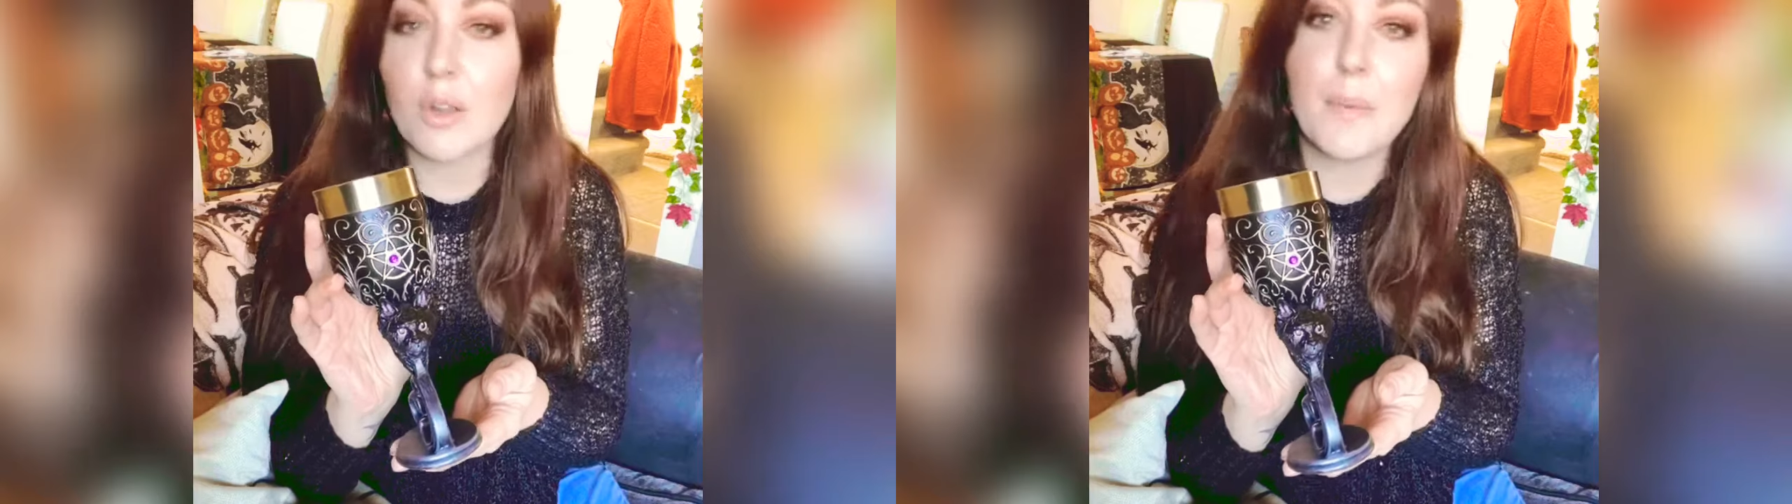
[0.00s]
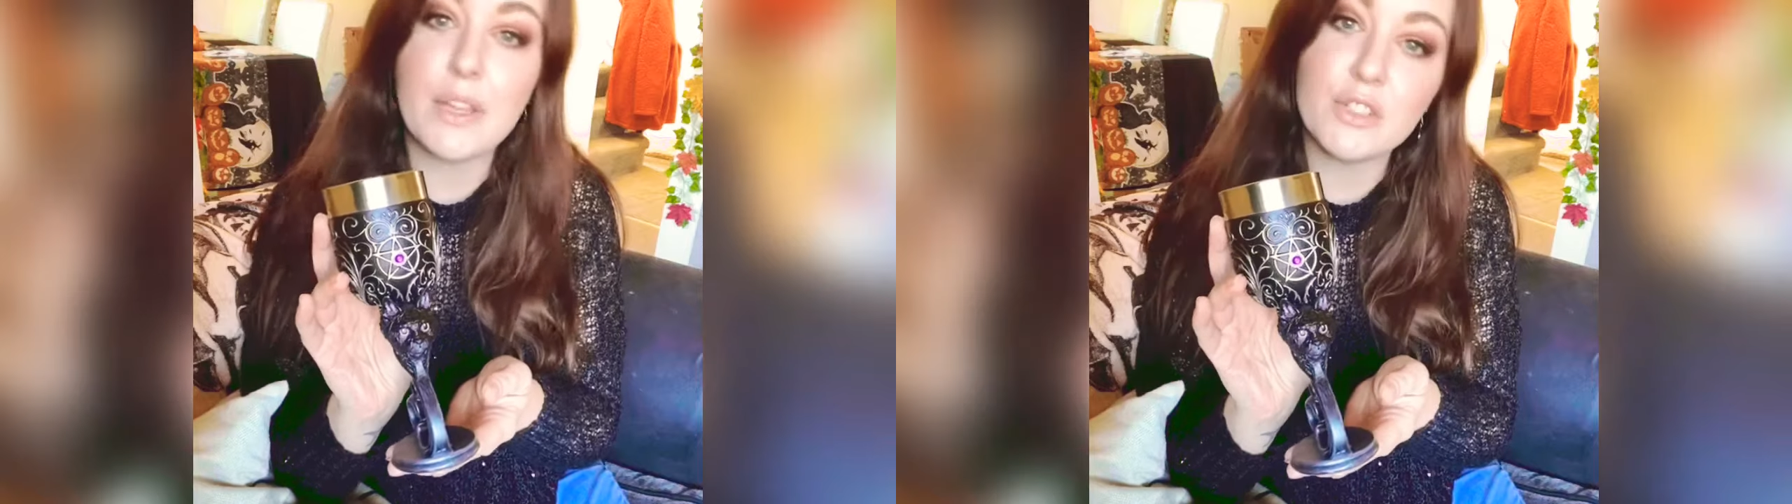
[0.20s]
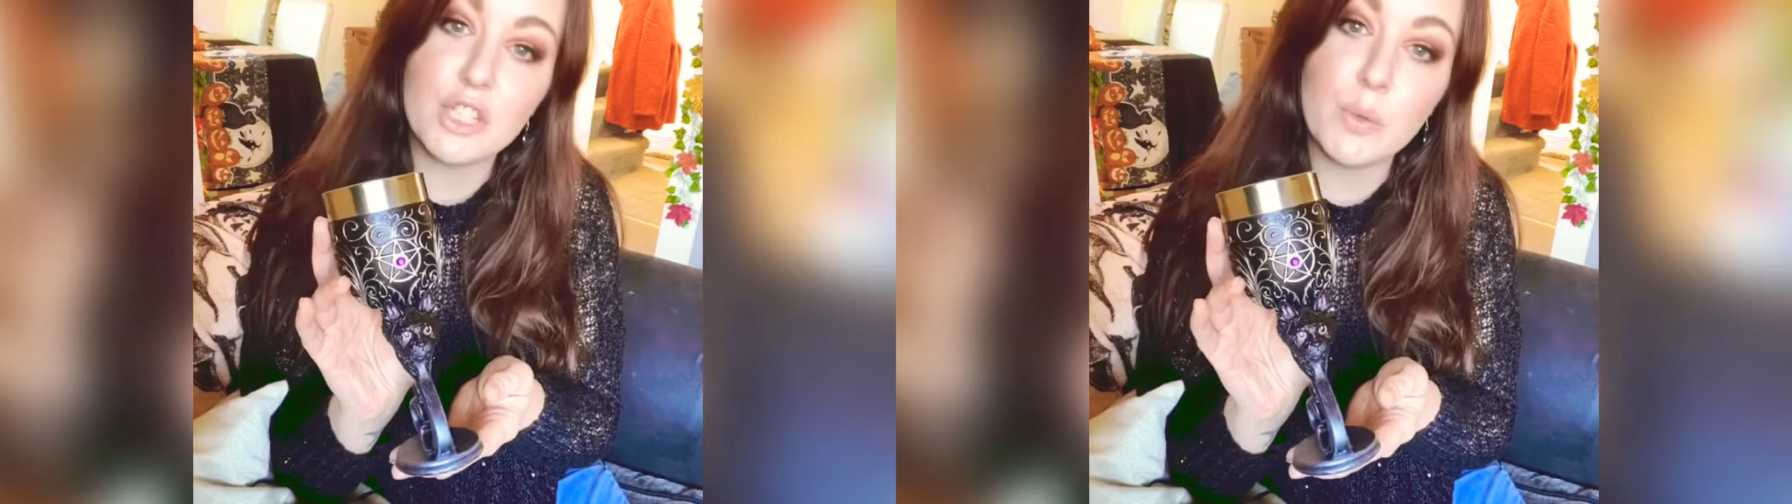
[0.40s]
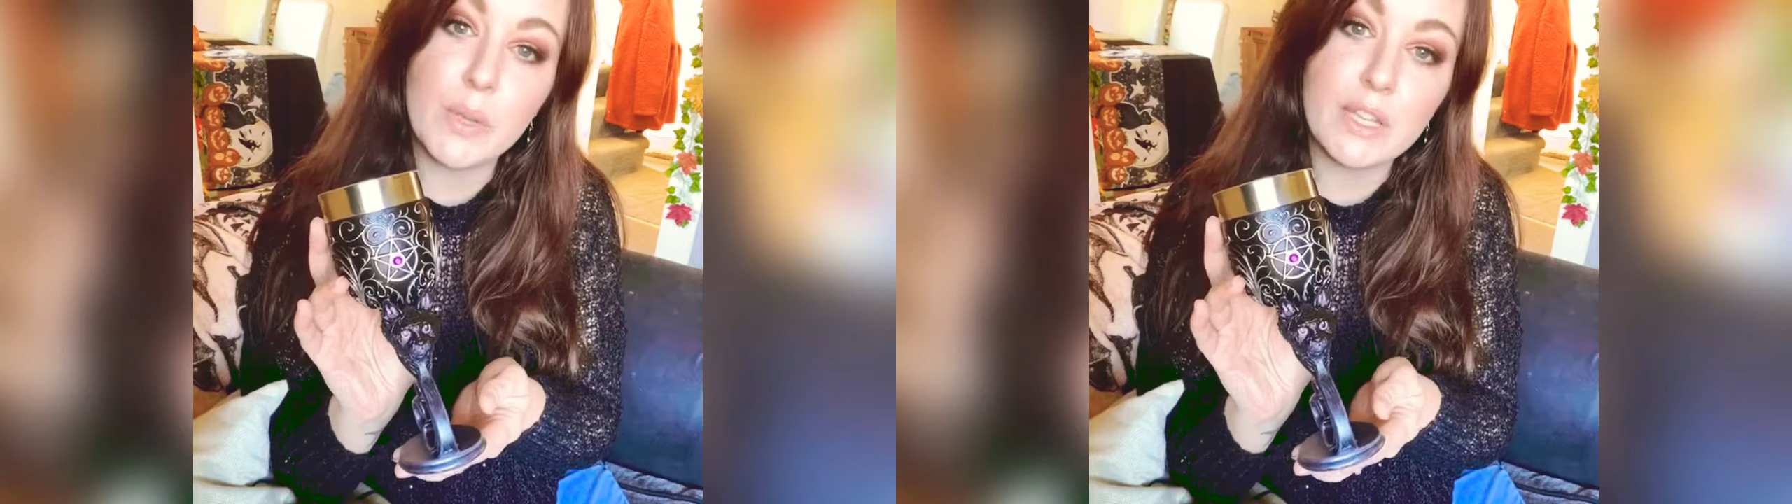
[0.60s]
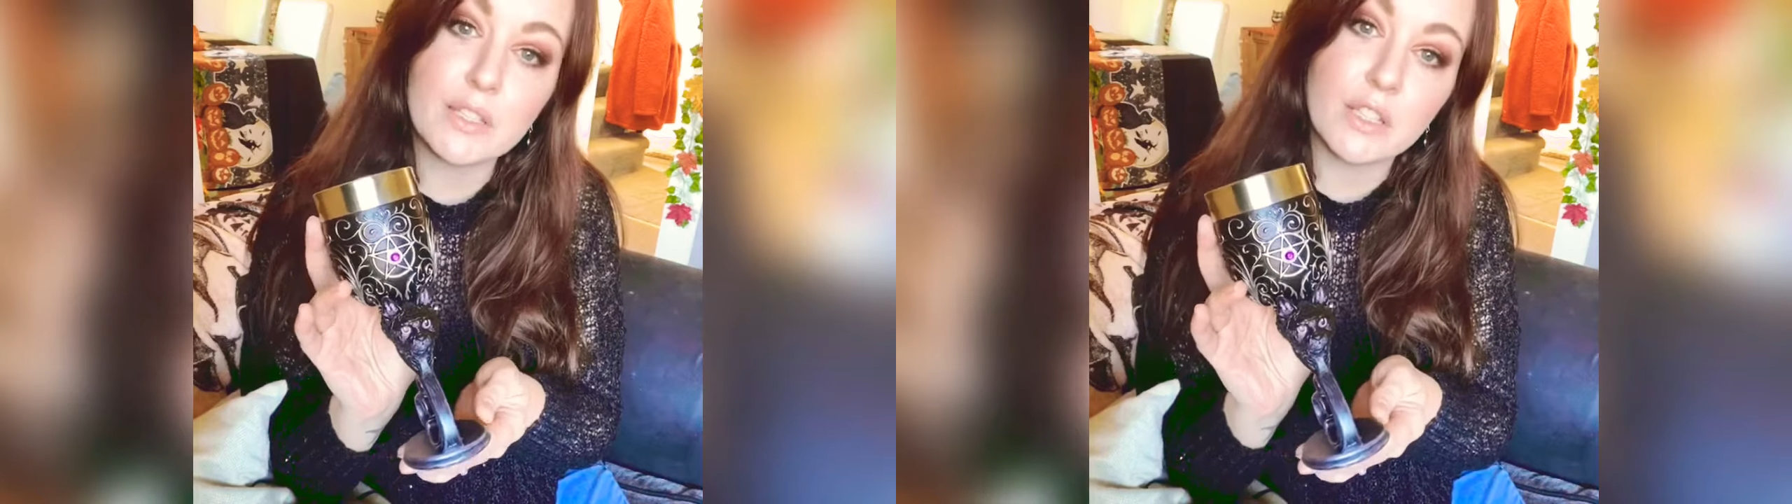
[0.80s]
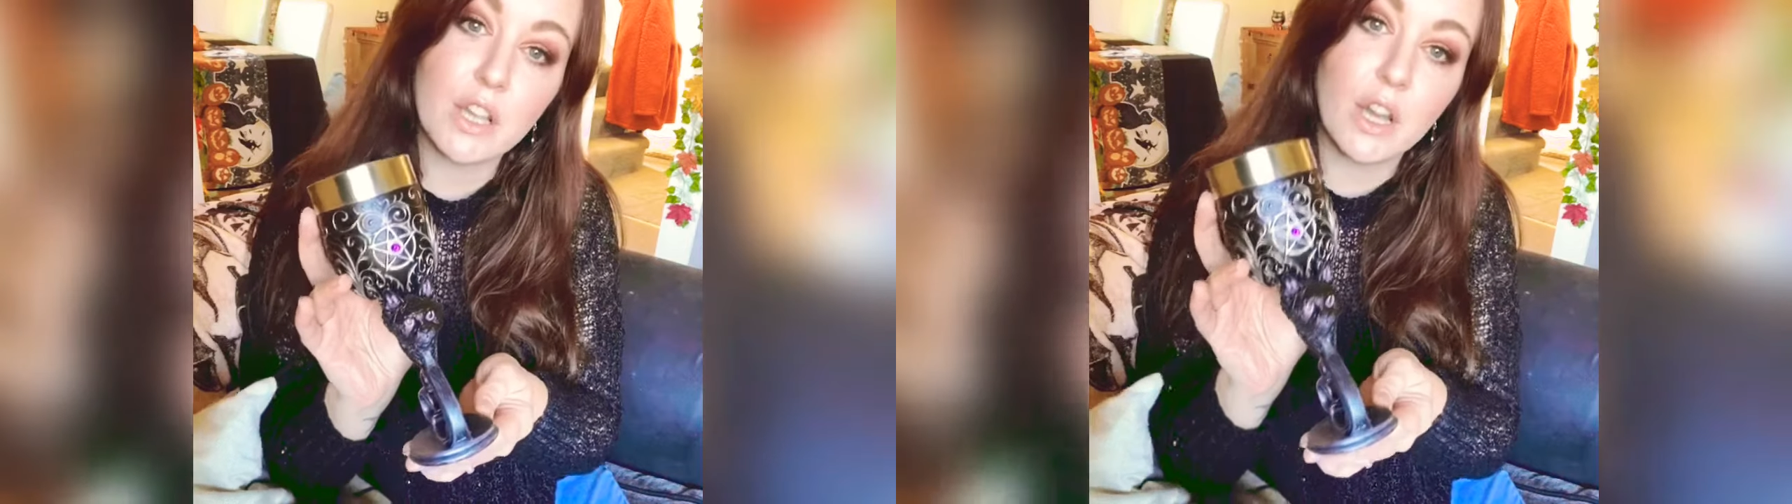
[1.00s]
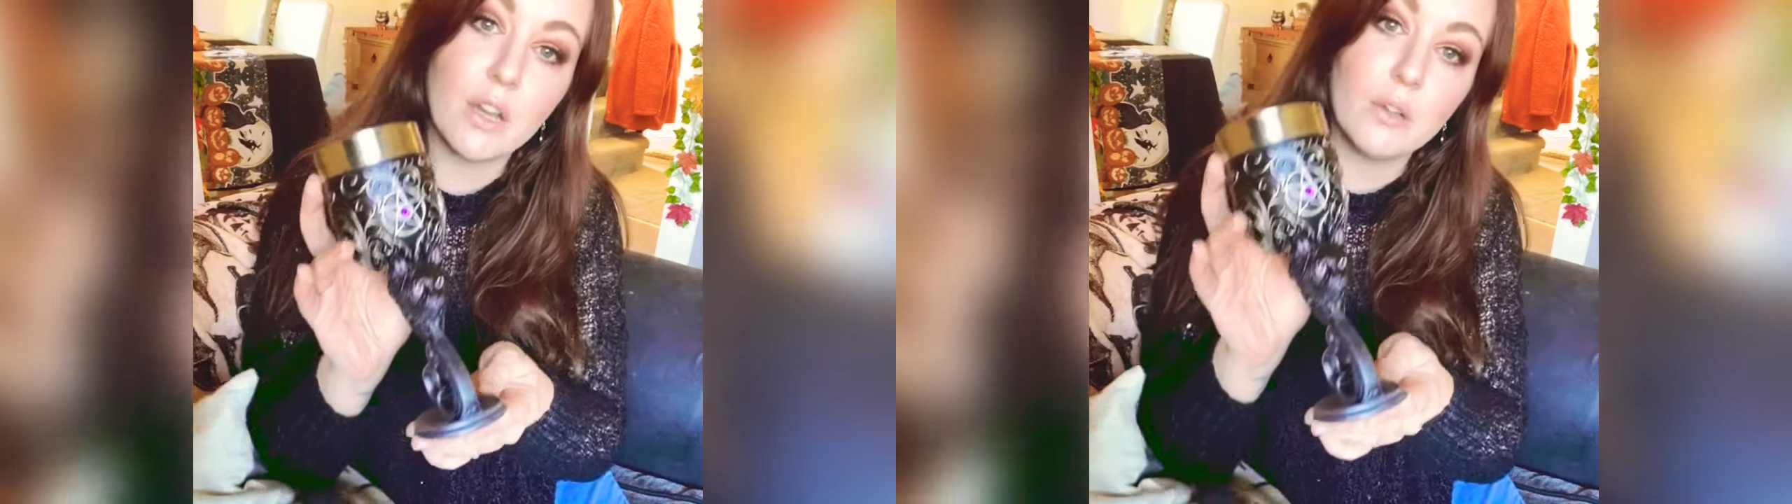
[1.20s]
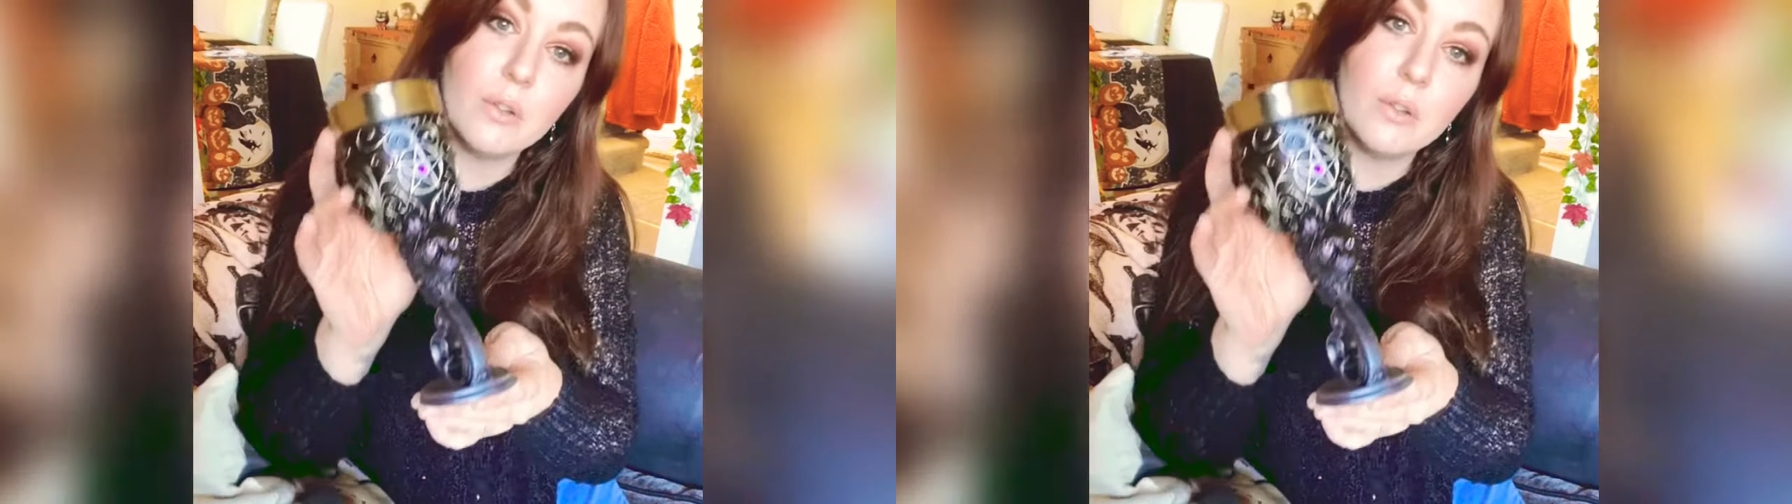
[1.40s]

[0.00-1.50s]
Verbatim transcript: about two weeks ago,